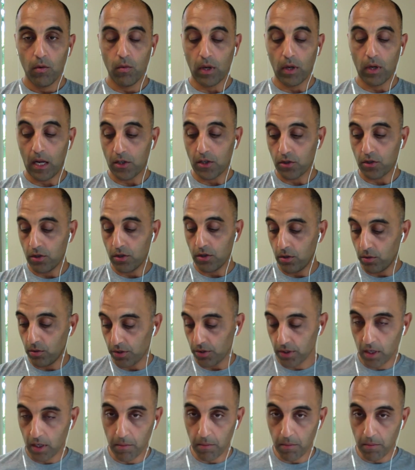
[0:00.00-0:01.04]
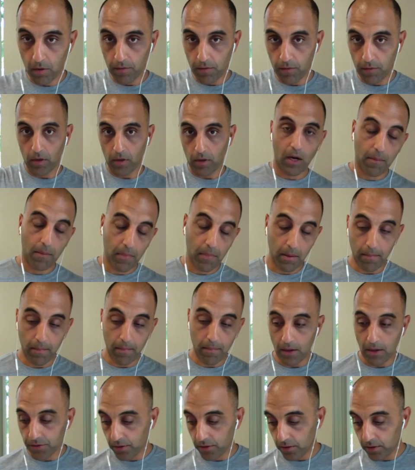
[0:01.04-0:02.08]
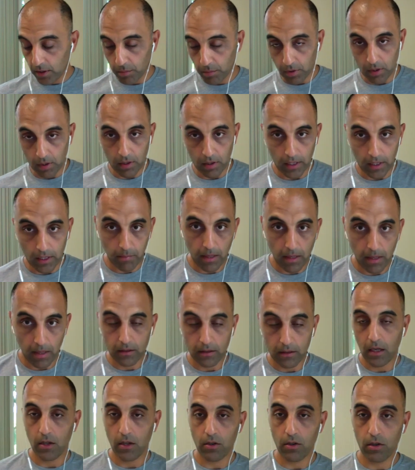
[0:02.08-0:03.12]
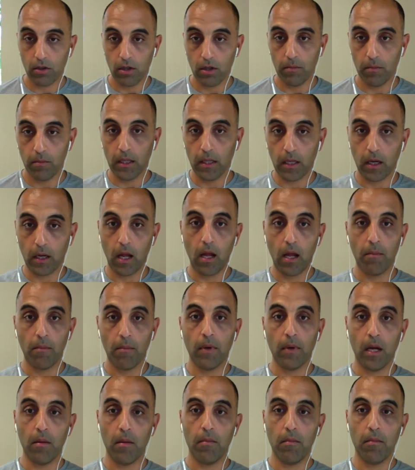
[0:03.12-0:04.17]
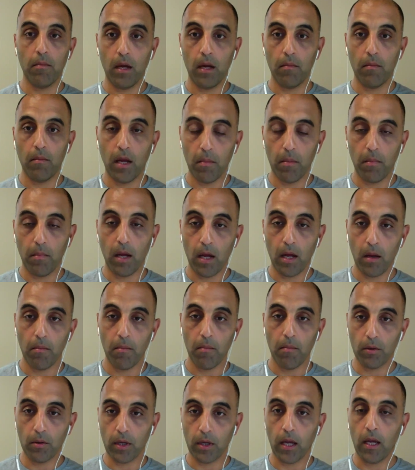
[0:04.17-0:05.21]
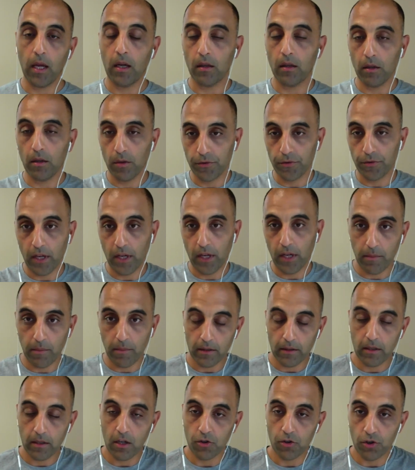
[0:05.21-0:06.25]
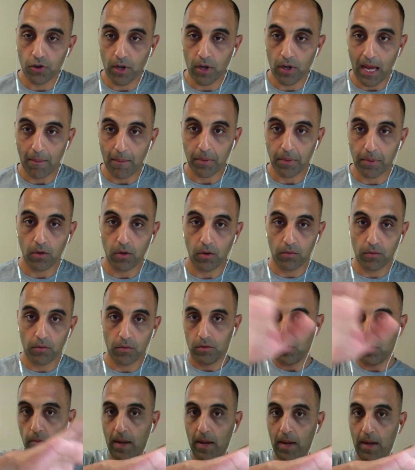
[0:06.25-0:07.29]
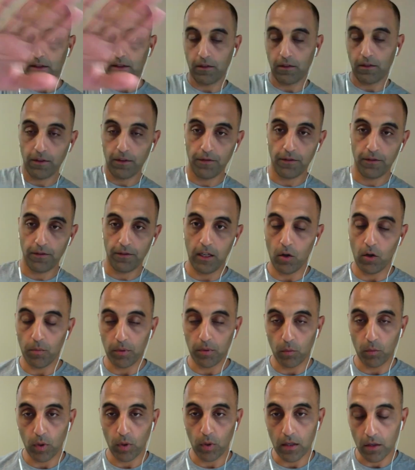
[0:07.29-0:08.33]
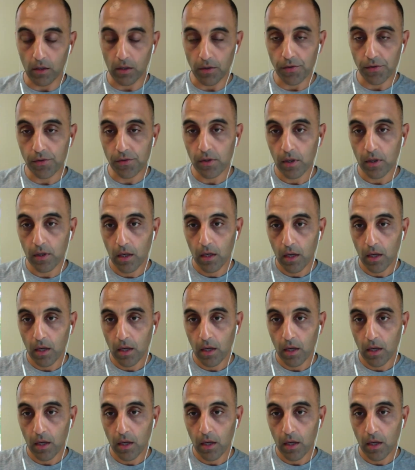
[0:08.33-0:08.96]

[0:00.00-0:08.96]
What I should do is come over, grab my mouse and double click meditation and be like, okay, close down the meditation app, go back to 15 open windows.